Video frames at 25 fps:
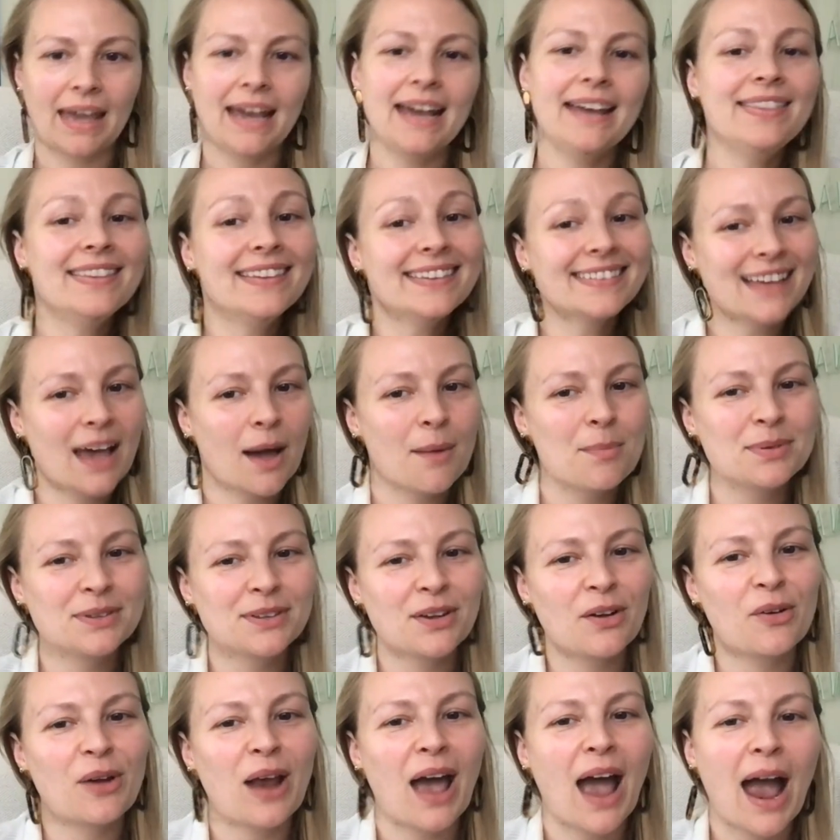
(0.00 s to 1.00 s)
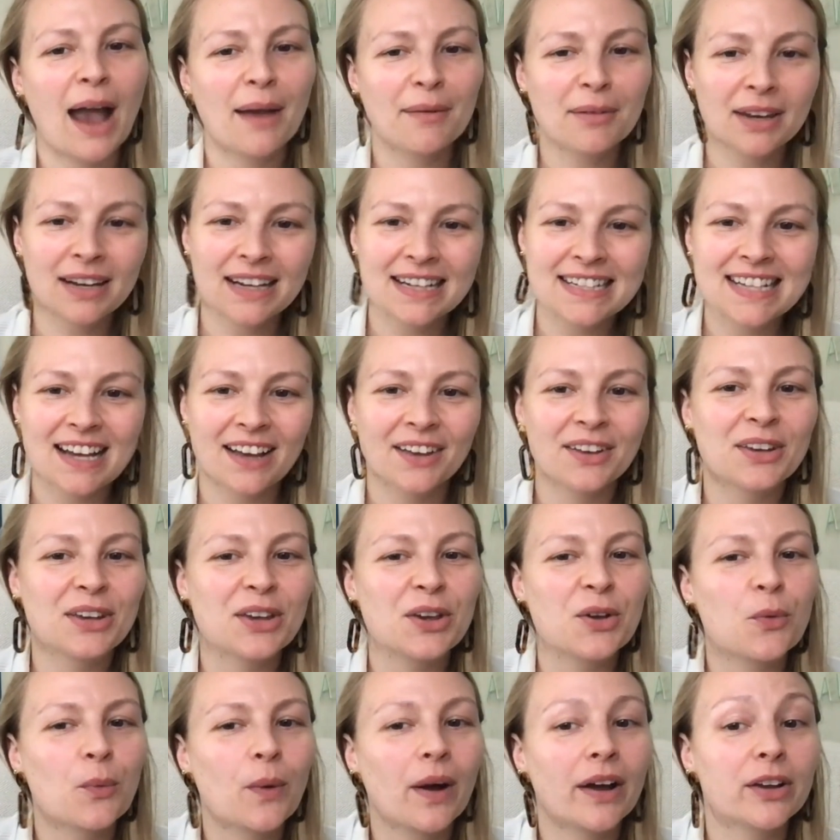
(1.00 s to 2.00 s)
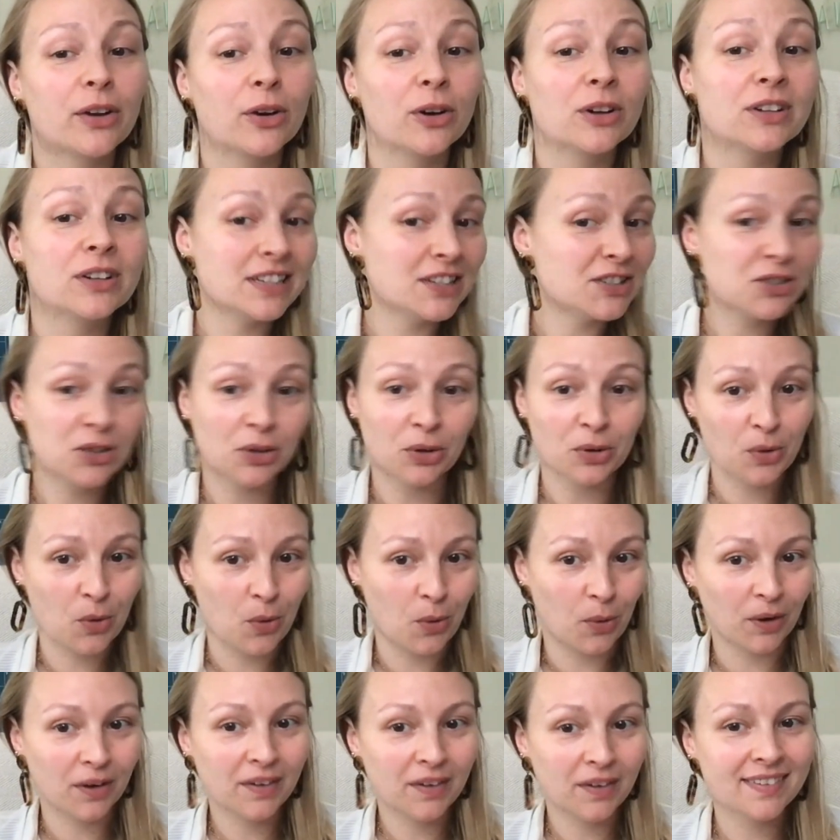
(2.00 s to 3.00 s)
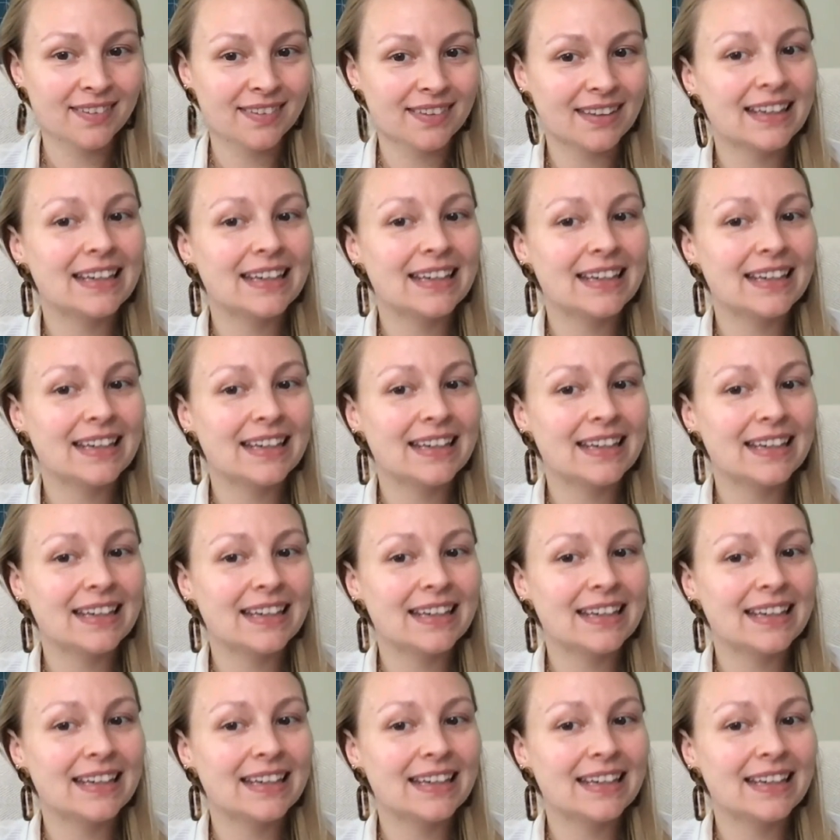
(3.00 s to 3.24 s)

In this episode, I'm going to tell you why your digital course